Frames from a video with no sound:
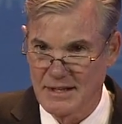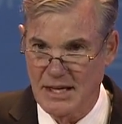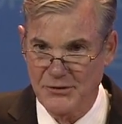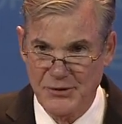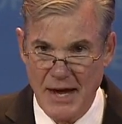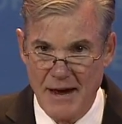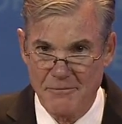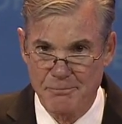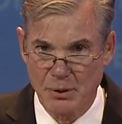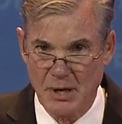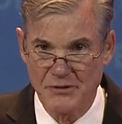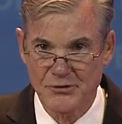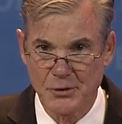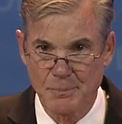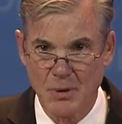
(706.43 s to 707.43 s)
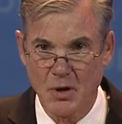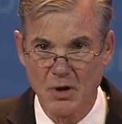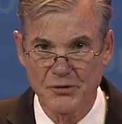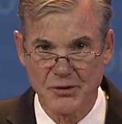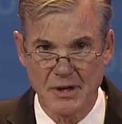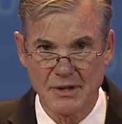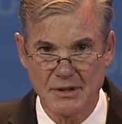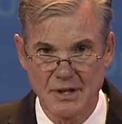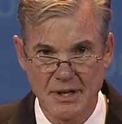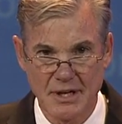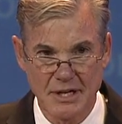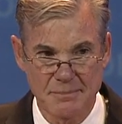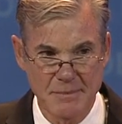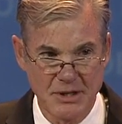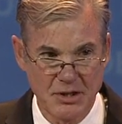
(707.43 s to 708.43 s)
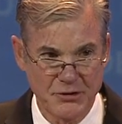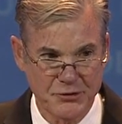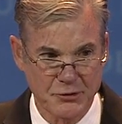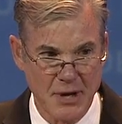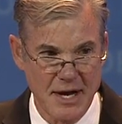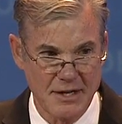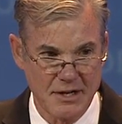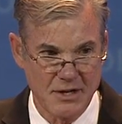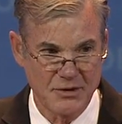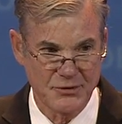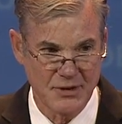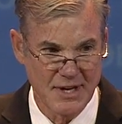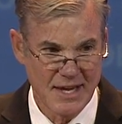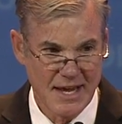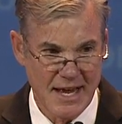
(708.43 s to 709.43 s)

Let's have principals and administrators